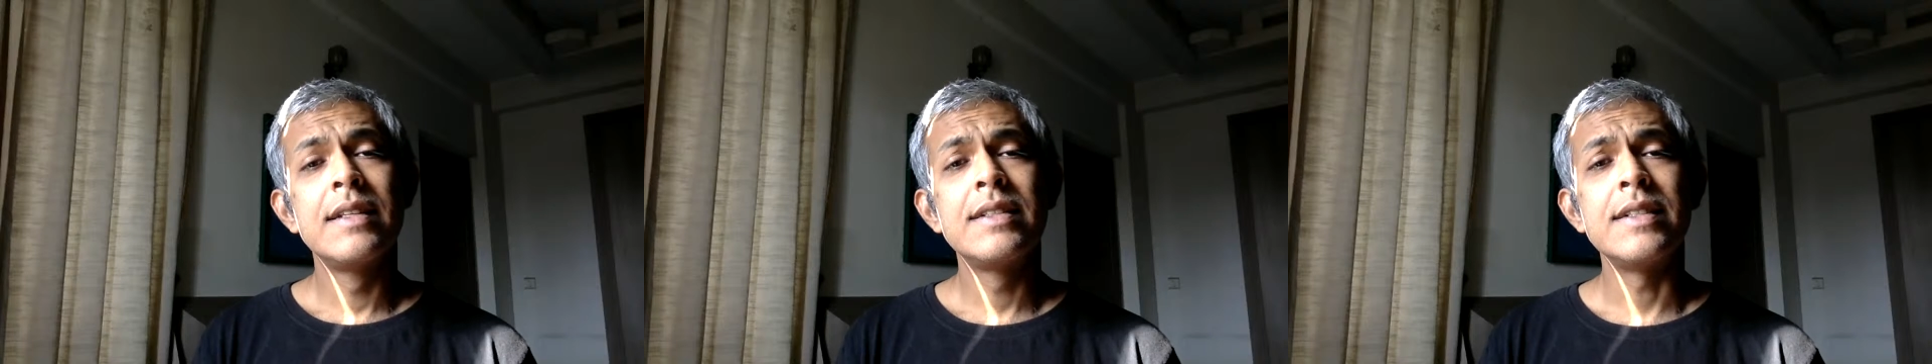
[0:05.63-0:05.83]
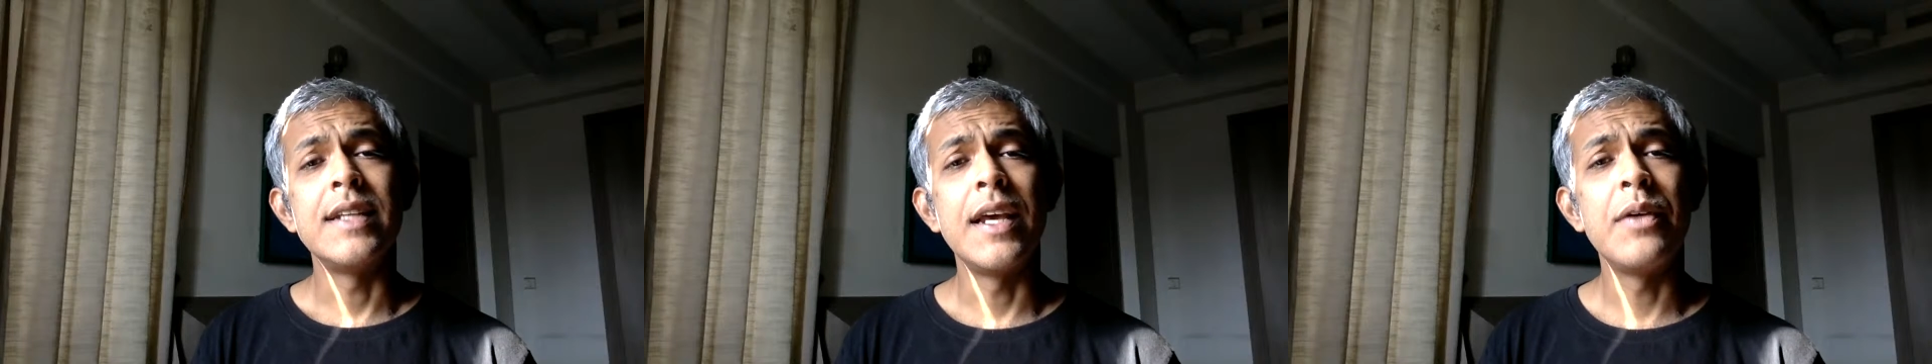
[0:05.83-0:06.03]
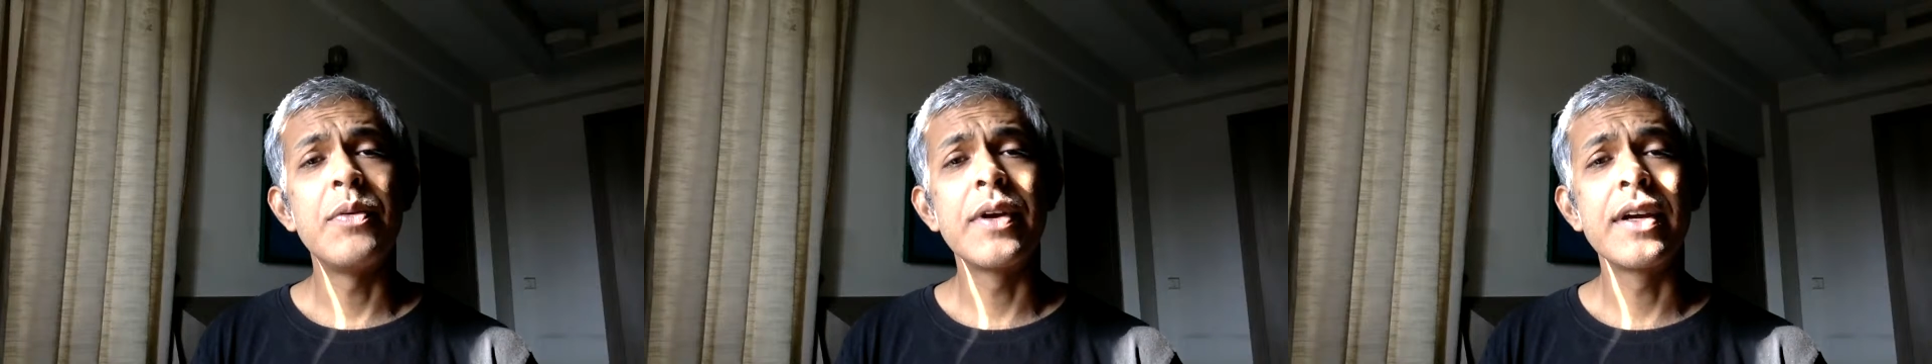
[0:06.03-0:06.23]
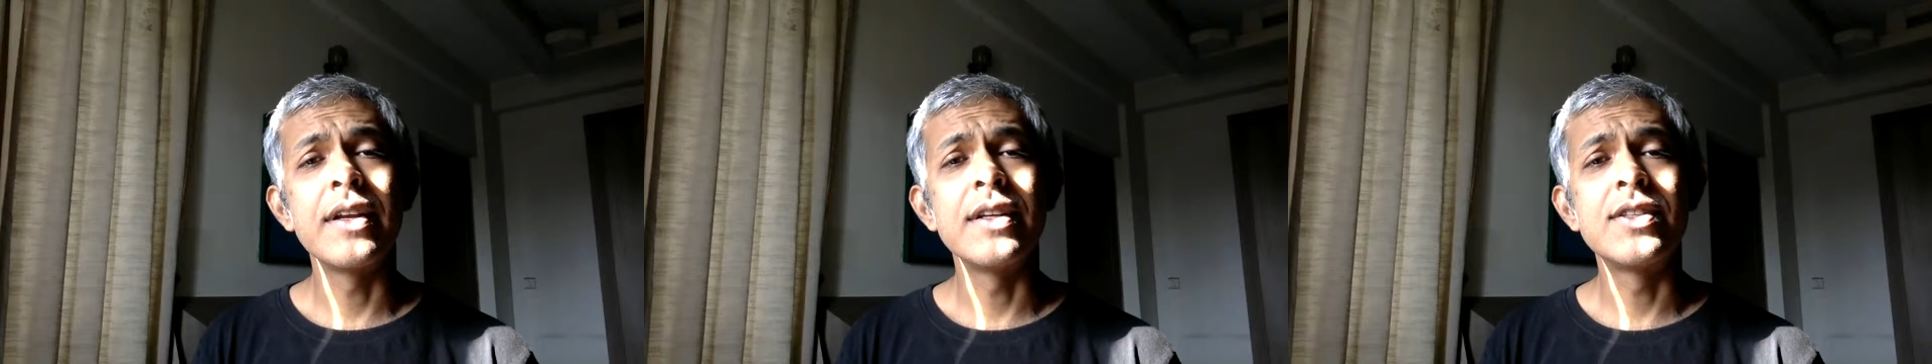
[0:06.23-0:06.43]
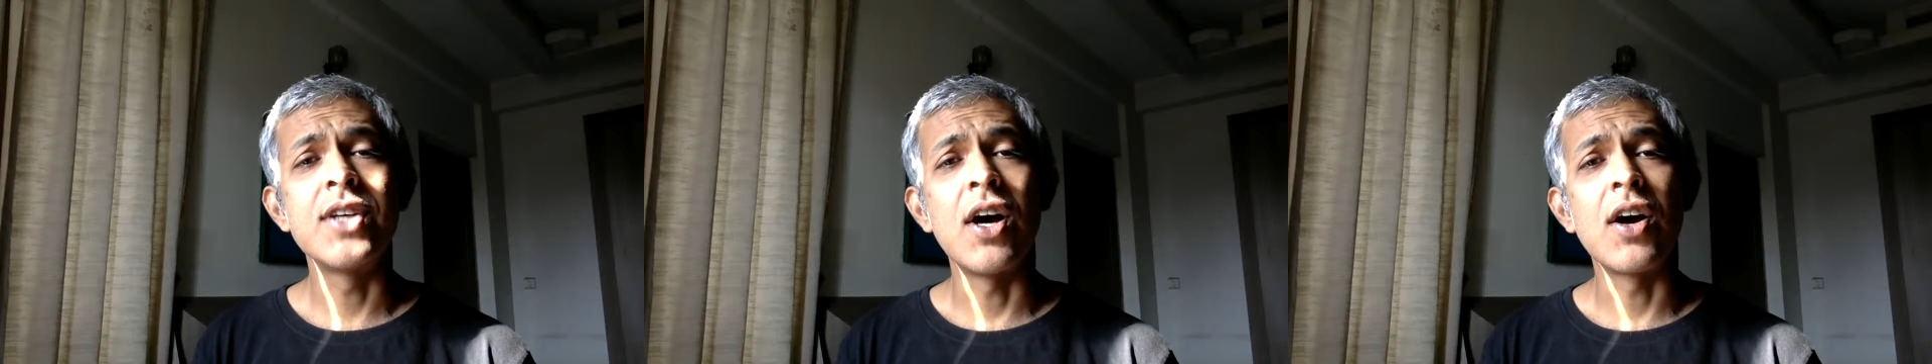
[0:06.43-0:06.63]
Today, we're
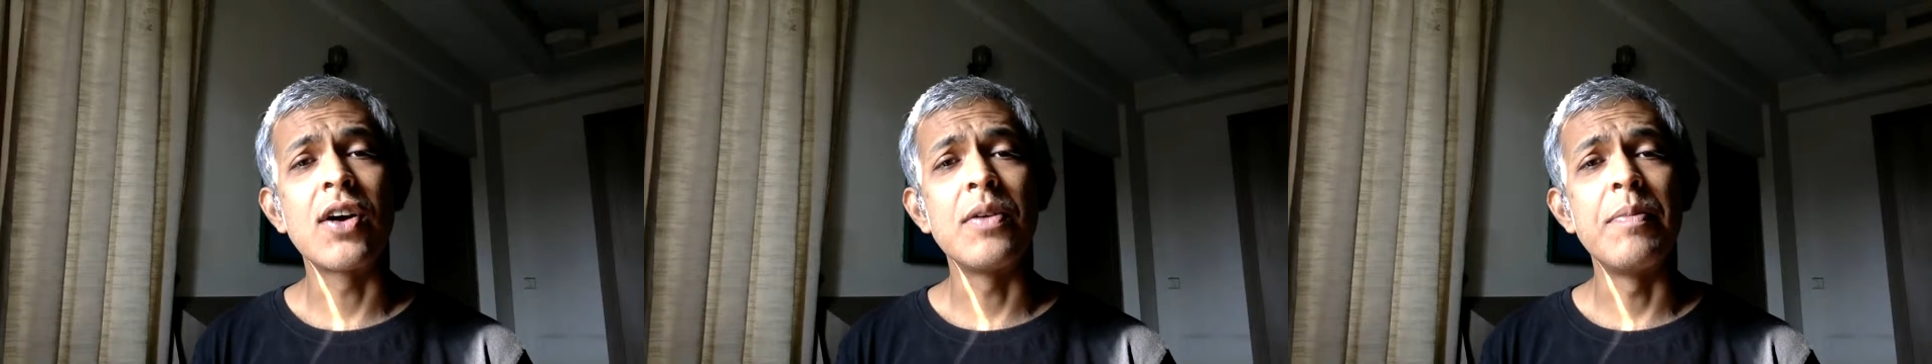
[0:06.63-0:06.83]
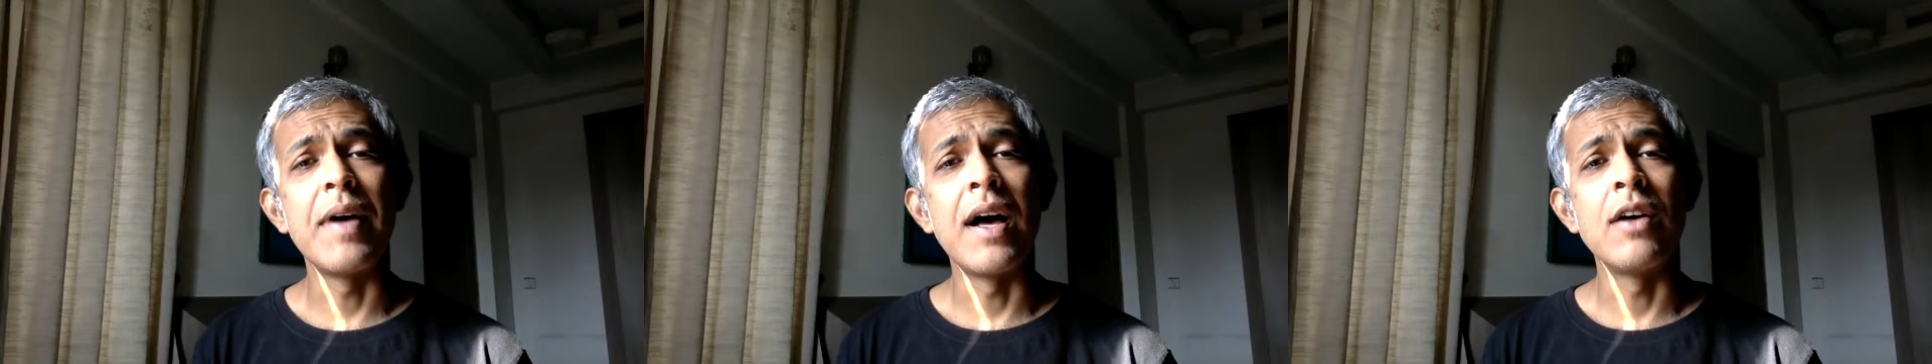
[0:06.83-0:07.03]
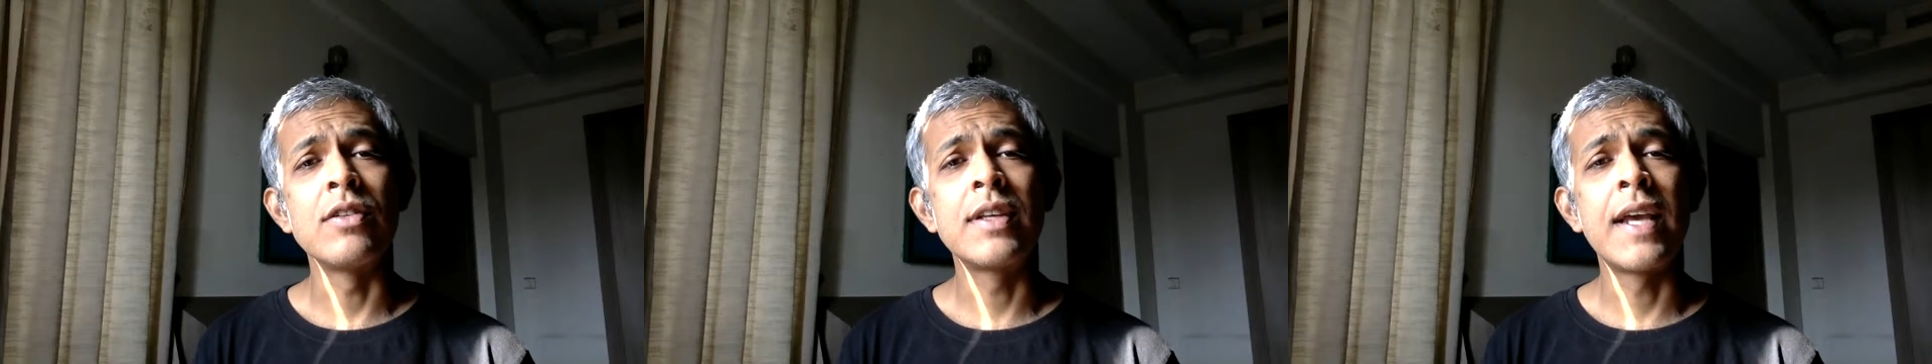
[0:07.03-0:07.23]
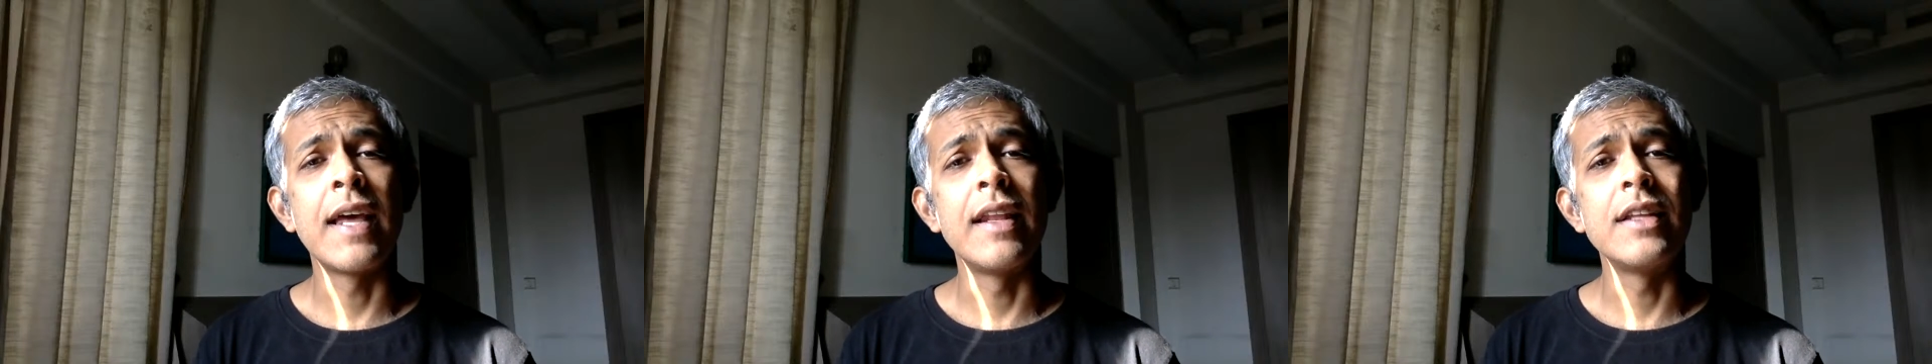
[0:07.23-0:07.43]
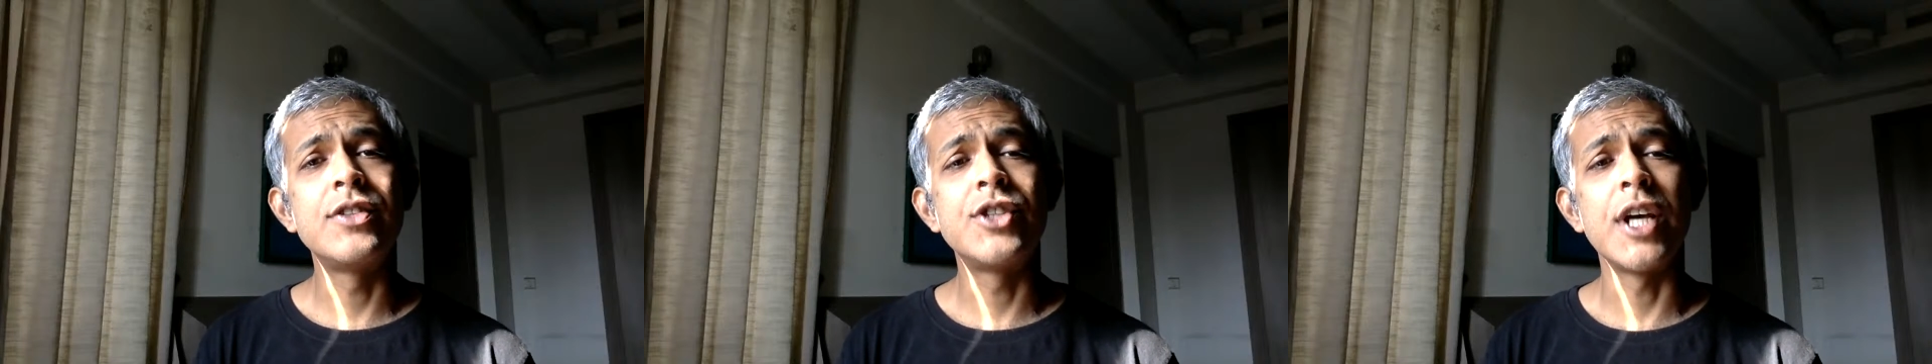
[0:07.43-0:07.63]
going to talk about
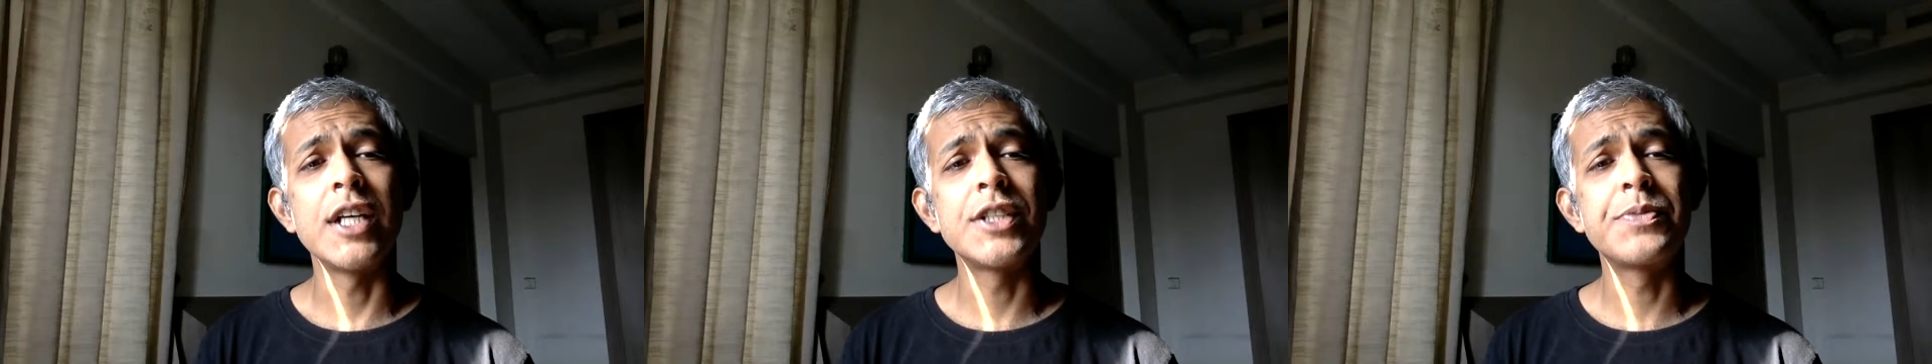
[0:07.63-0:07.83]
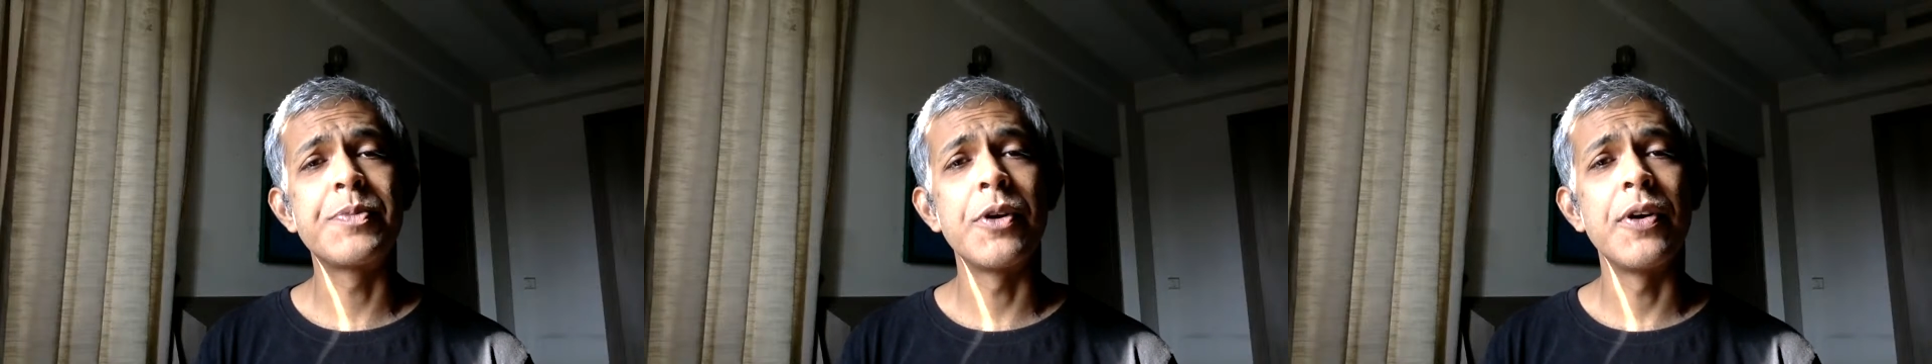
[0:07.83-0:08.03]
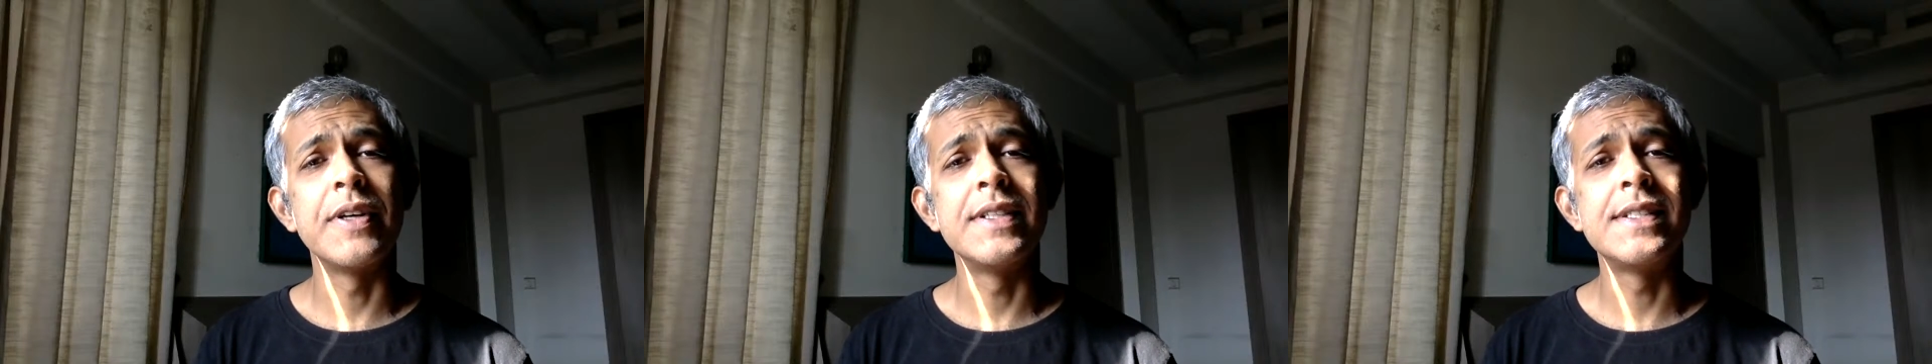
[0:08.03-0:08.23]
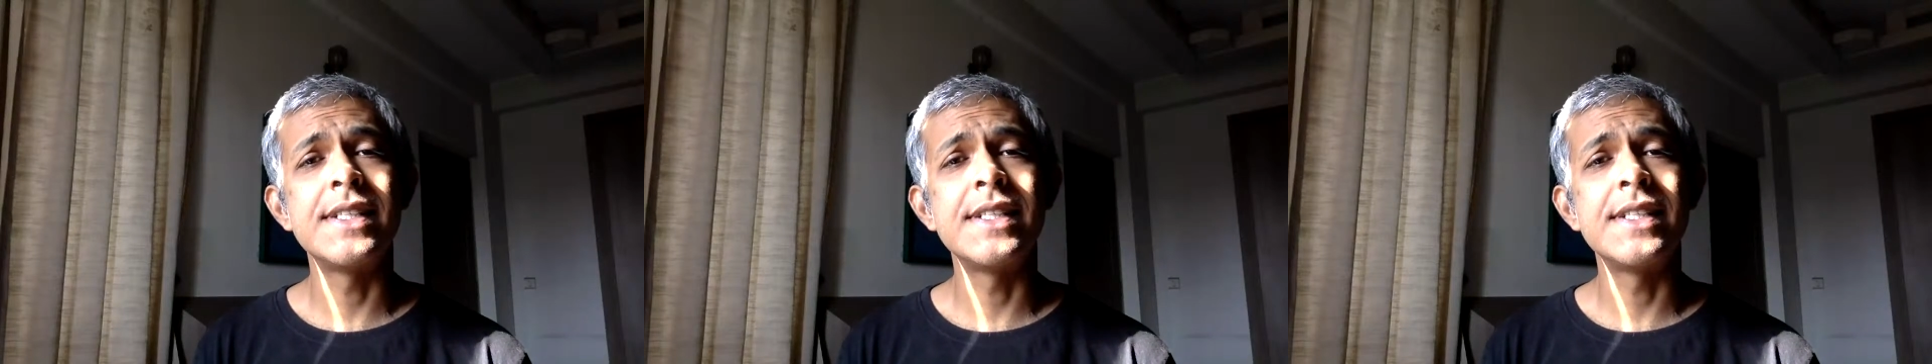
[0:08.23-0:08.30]
Kenneth Chesebro and